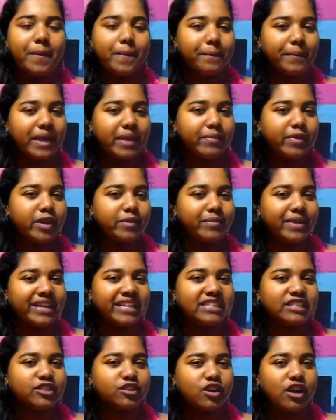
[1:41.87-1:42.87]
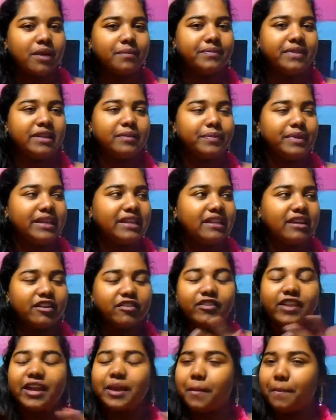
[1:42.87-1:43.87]
maybe on my Instagram there'll be a lot of
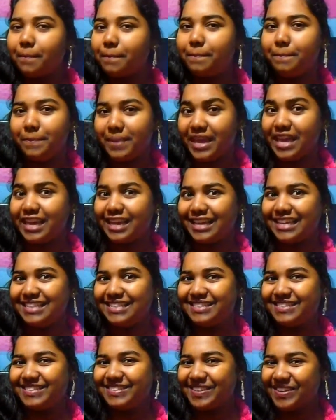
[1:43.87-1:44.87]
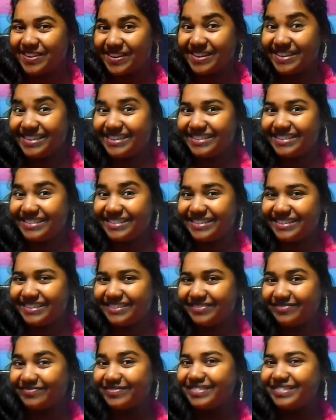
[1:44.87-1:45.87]
like baking stories, you know,
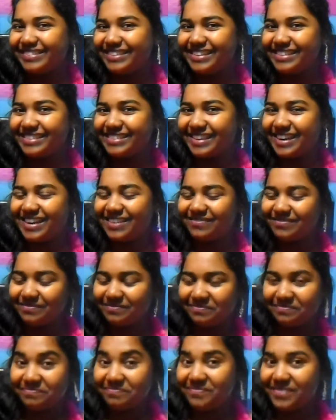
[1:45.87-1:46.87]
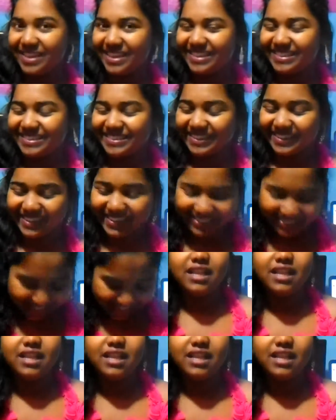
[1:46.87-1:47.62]
Instagram baking stories.